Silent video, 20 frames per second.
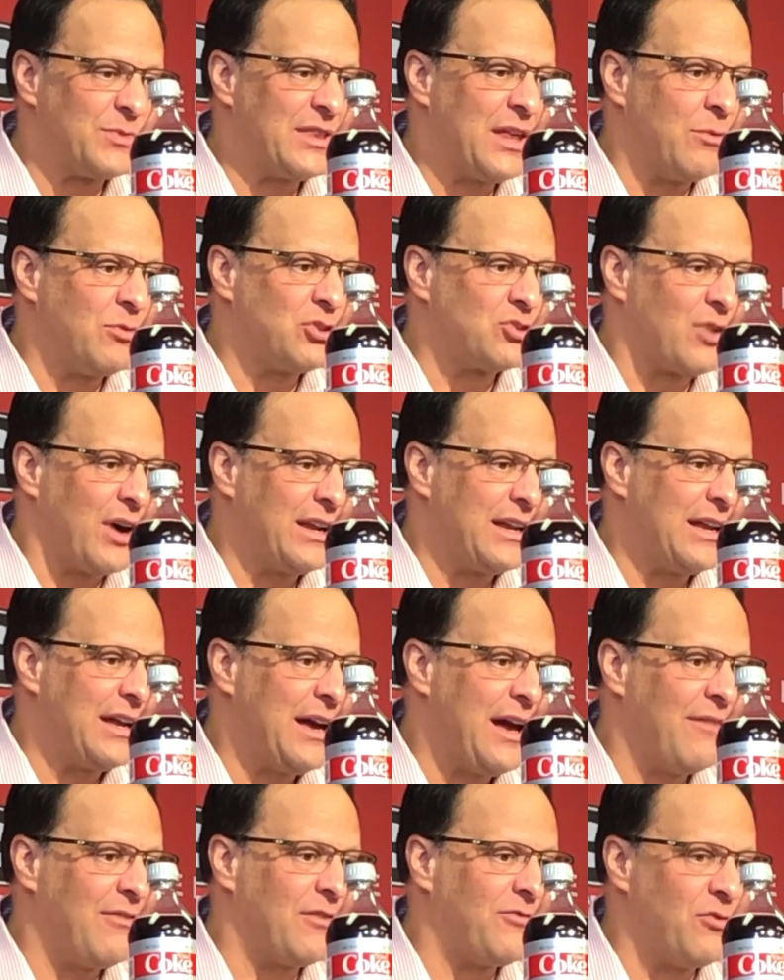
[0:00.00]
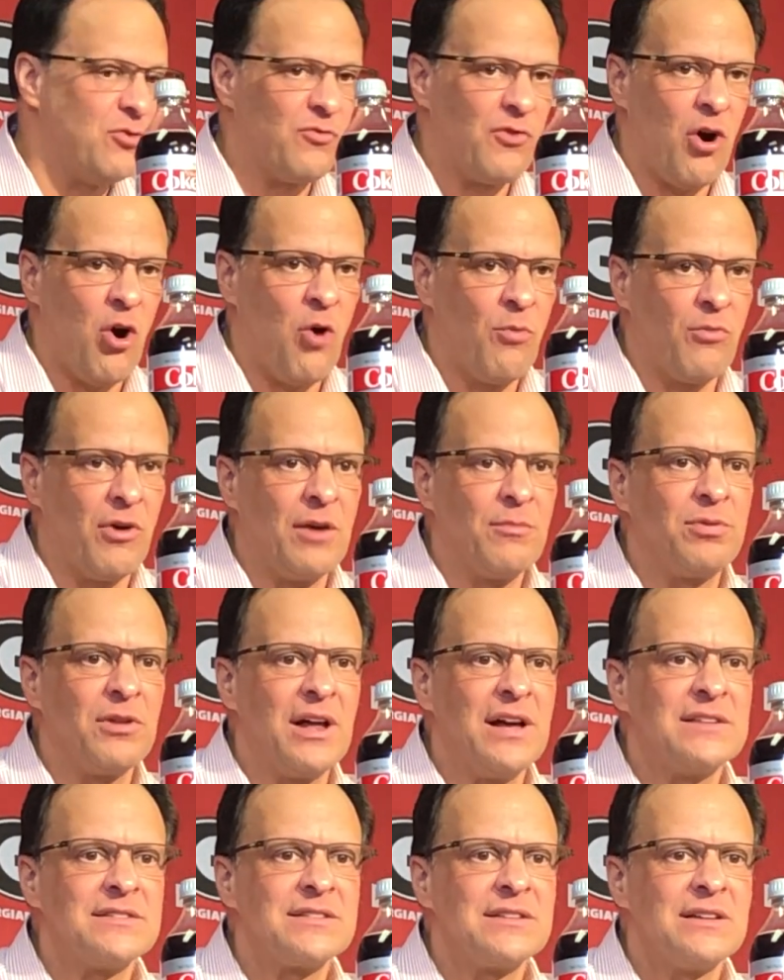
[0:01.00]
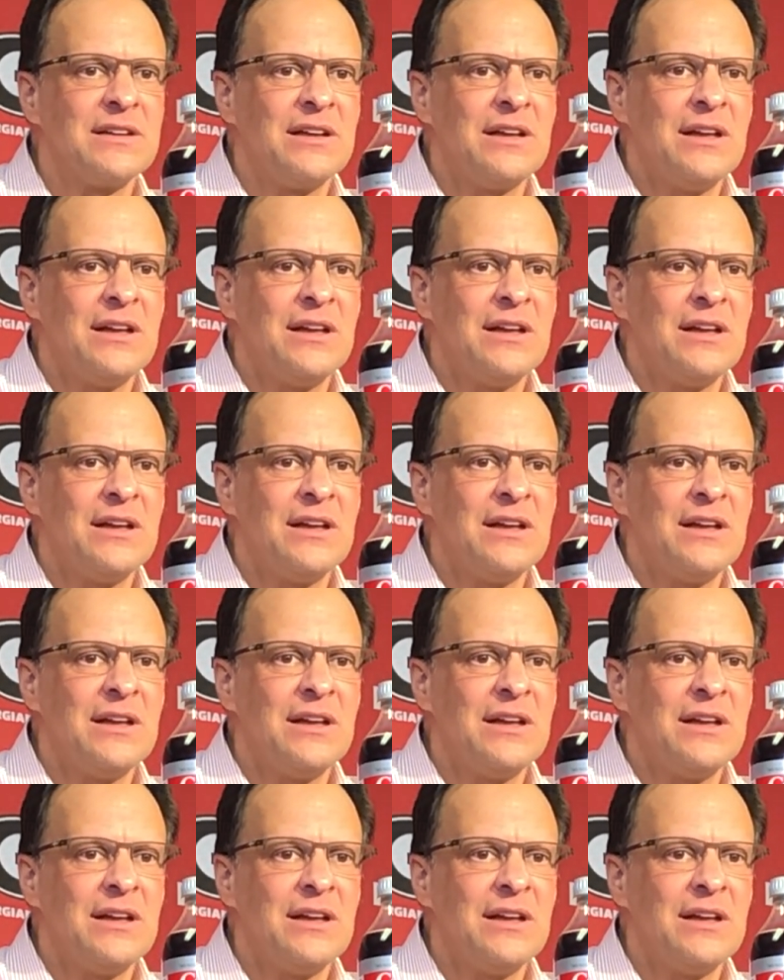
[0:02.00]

but then we tried to have a few home run plays.